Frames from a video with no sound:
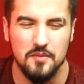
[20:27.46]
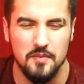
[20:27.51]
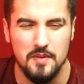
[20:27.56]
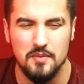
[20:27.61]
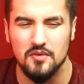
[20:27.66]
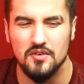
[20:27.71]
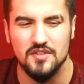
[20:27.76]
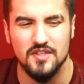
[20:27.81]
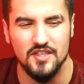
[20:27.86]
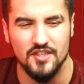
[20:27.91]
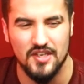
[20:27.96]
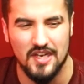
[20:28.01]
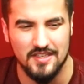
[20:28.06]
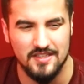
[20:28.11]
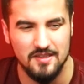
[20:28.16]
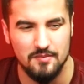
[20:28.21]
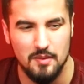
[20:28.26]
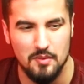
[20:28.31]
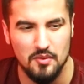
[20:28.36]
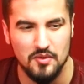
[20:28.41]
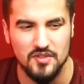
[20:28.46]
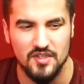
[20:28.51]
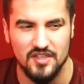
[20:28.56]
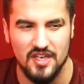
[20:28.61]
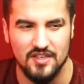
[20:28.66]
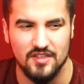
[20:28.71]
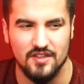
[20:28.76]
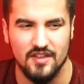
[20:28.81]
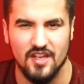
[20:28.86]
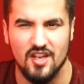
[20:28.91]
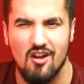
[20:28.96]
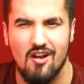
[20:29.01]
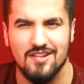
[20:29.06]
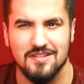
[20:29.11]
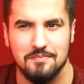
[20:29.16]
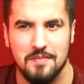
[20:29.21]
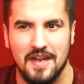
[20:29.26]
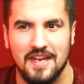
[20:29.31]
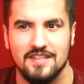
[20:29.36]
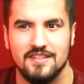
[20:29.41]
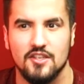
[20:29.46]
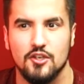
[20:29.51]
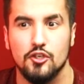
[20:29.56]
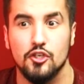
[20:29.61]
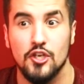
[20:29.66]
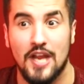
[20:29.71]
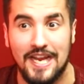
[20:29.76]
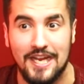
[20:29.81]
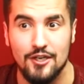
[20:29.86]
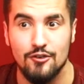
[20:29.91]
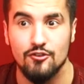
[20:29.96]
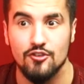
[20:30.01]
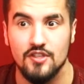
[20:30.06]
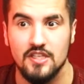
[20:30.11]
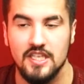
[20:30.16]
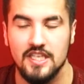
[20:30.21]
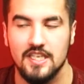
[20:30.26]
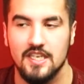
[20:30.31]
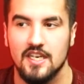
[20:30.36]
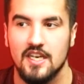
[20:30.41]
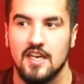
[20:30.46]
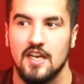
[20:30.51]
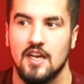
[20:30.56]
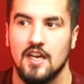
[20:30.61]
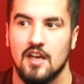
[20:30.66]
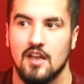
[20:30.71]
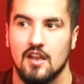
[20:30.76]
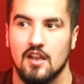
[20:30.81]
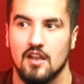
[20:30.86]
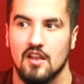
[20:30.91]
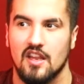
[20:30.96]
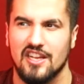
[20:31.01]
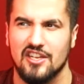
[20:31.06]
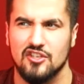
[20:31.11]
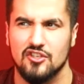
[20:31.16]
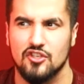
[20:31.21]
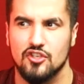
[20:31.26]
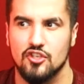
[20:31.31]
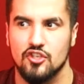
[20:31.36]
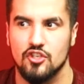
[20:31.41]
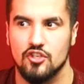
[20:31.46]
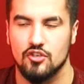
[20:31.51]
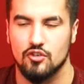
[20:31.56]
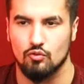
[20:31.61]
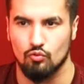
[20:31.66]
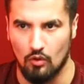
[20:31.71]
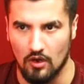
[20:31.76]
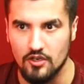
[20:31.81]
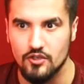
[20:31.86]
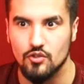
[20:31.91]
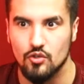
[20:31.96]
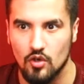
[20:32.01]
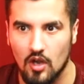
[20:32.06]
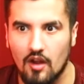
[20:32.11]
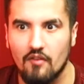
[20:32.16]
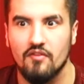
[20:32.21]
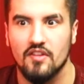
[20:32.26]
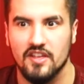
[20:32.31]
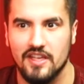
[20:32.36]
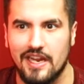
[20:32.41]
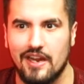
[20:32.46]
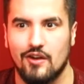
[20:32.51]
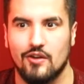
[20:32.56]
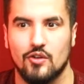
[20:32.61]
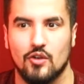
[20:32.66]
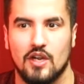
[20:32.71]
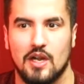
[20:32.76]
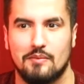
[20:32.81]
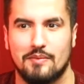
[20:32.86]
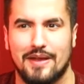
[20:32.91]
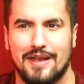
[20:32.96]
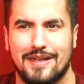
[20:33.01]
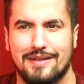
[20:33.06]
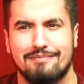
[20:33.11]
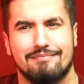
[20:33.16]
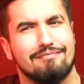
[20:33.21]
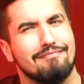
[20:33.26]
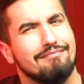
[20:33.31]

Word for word: what people are suggesting. People are suggesting like cosmetics that change the like structure of the character, and I'm like,